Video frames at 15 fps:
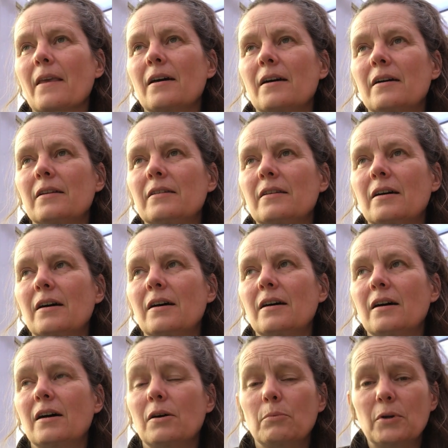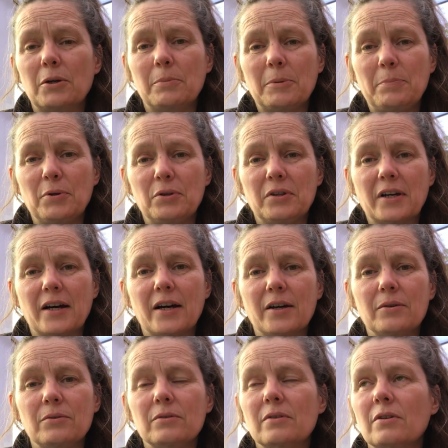and I will be putting that
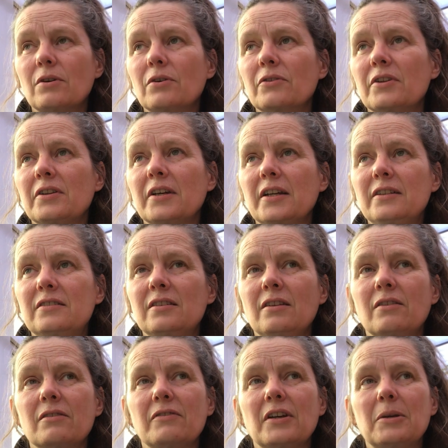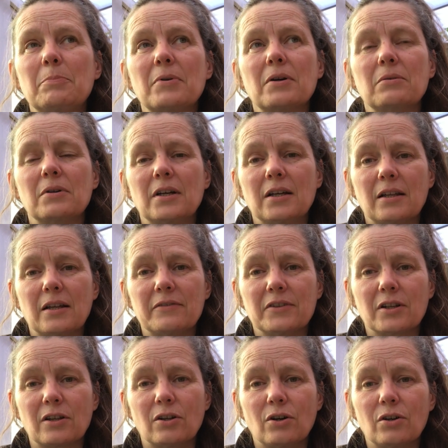out on the 19th of April at 11
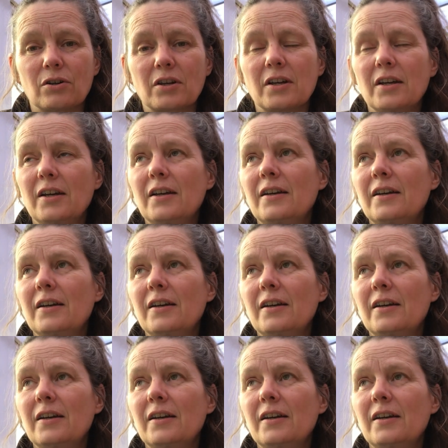o'clock.